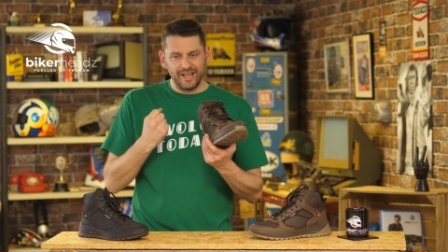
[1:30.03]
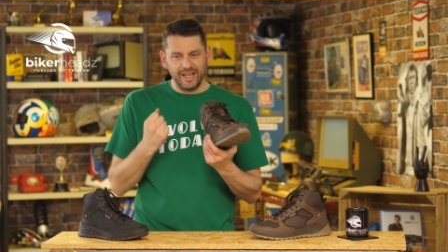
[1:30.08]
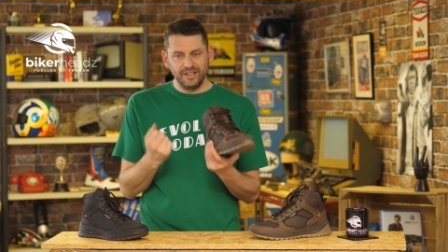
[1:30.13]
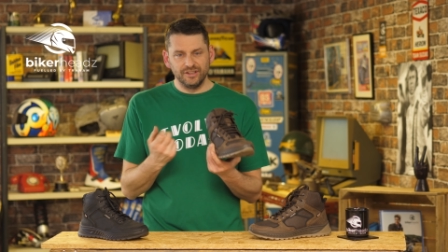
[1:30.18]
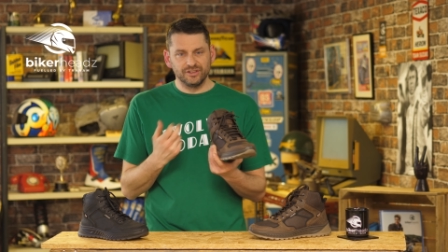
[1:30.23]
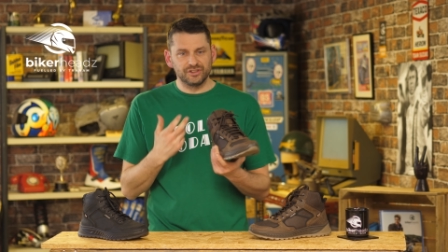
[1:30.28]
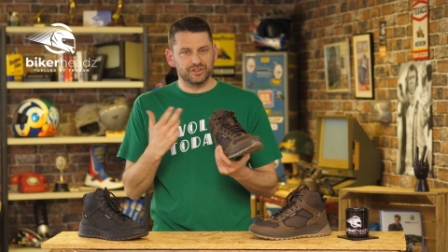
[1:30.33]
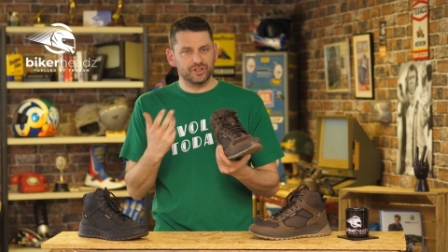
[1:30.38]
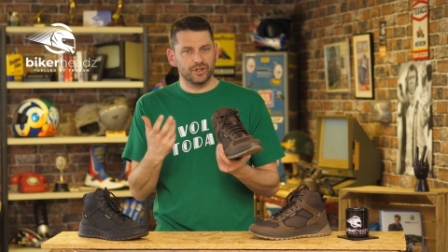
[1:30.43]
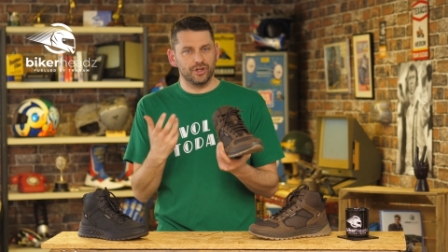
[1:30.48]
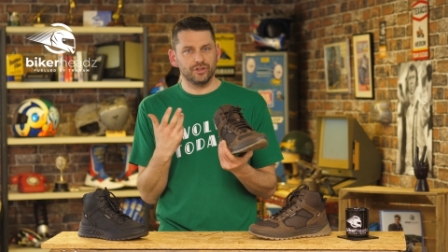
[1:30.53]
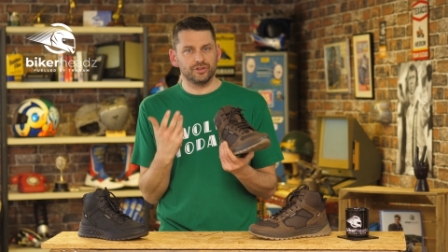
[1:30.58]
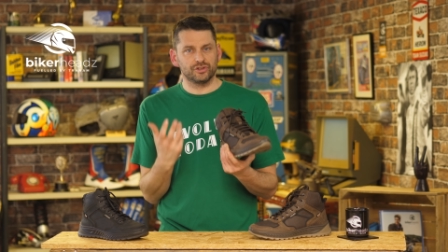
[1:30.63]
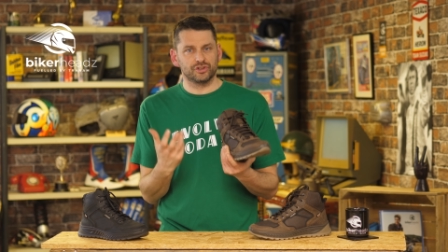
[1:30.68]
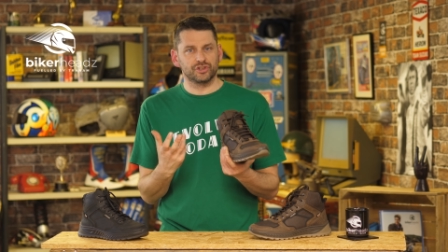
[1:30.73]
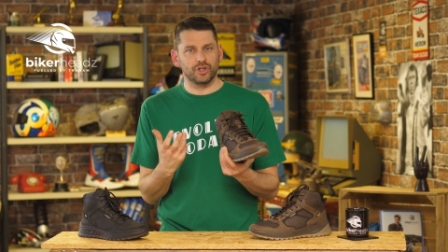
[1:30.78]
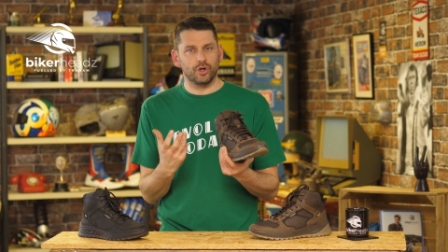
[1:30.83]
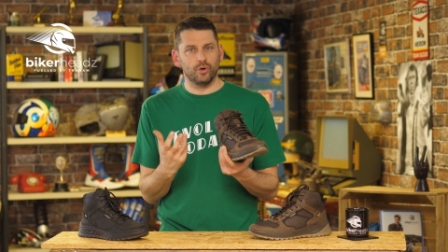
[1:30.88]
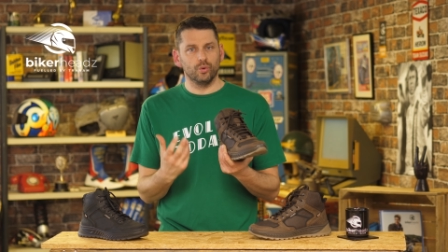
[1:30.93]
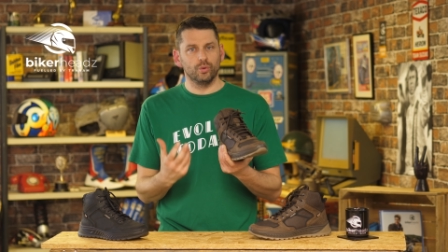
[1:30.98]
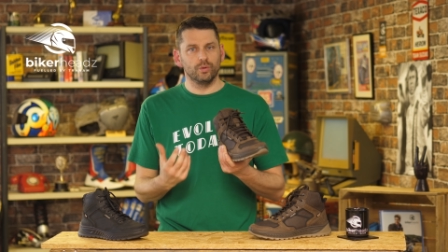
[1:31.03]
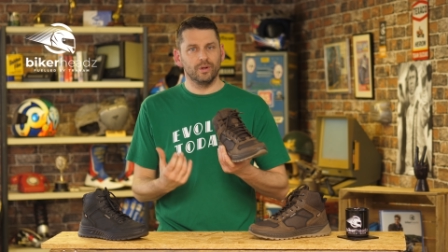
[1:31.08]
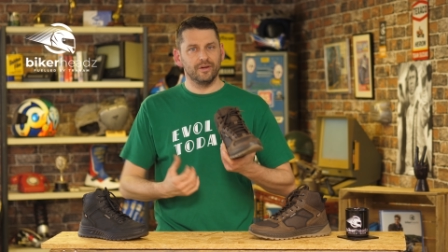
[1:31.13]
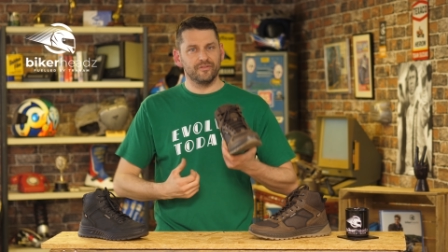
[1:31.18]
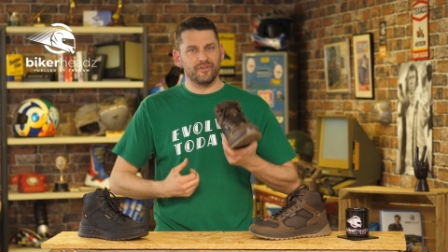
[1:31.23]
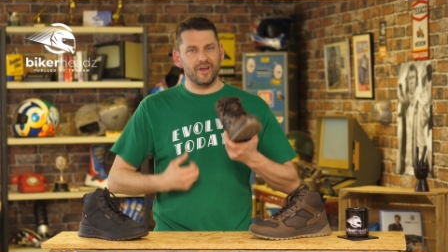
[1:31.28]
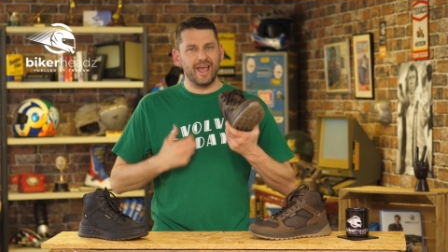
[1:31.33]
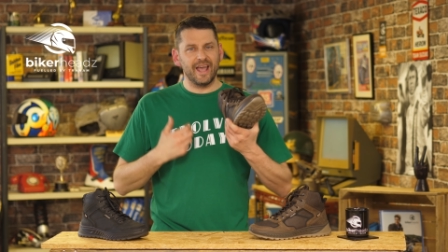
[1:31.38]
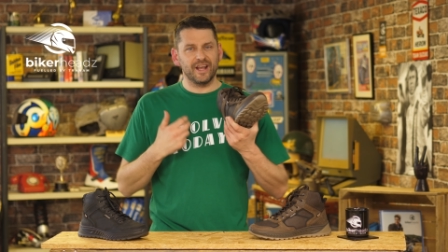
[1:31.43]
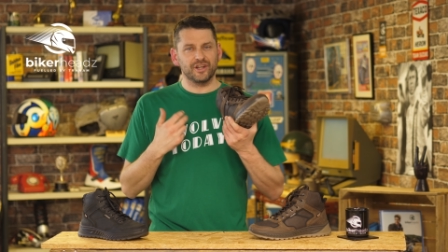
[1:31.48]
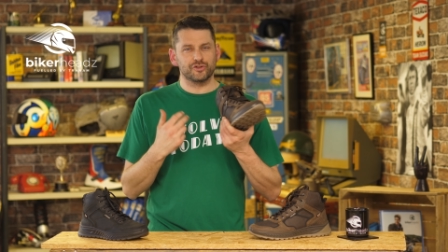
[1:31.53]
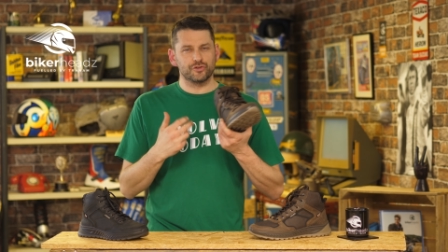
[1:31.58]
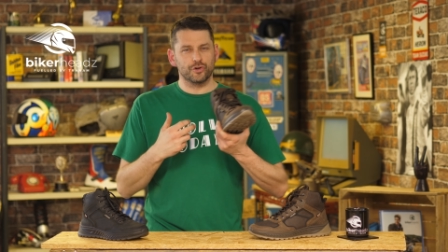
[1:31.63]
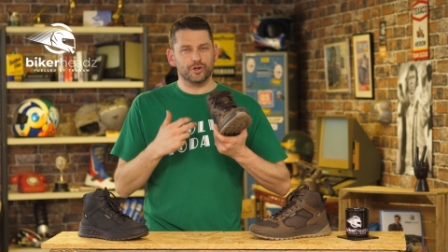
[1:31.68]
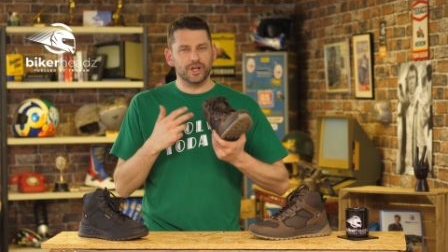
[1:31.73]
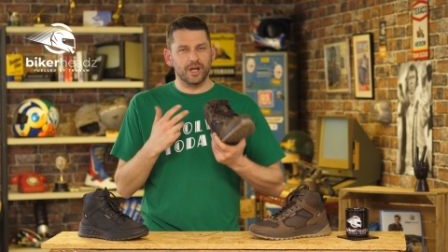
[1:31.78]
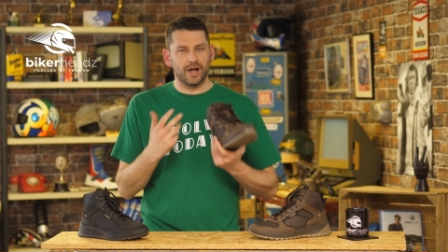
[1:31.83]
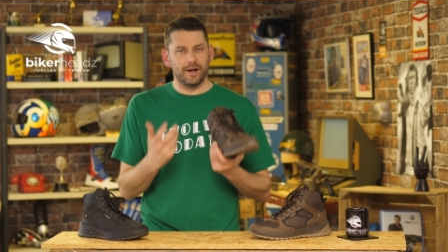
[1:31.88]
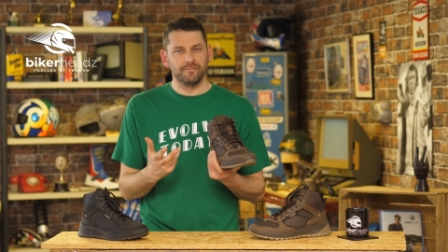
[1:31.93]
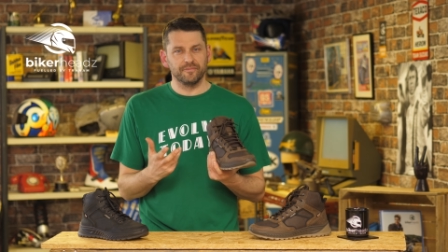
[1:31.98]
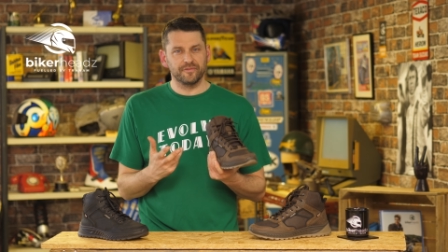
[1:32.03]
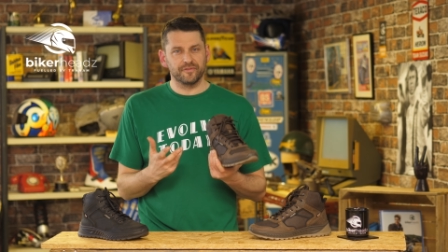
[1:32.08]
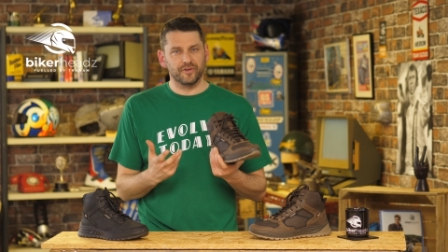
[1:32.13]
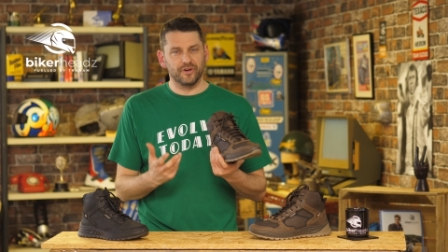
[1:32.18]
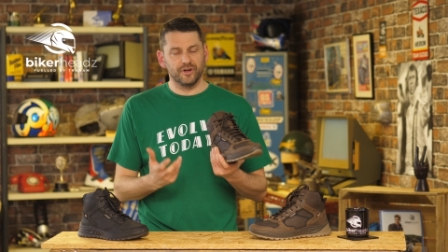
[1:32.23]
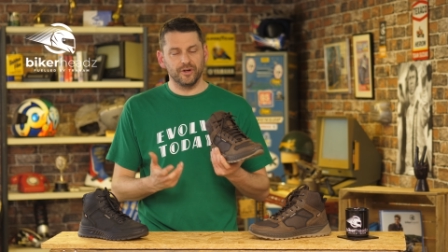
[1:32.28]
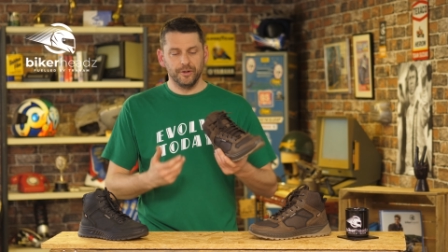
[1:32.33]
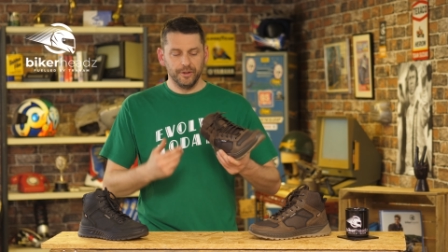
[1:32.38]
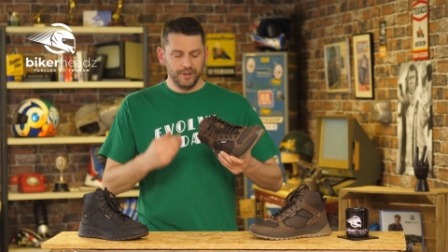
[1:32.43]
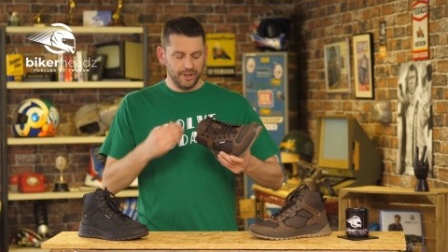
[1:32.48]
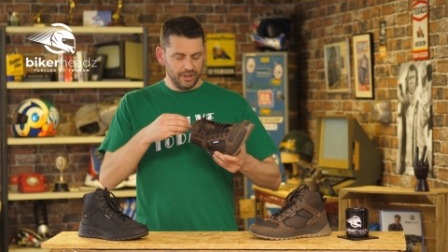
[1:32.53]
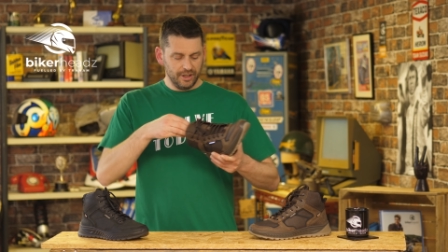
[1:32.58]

insert sole for extra comfort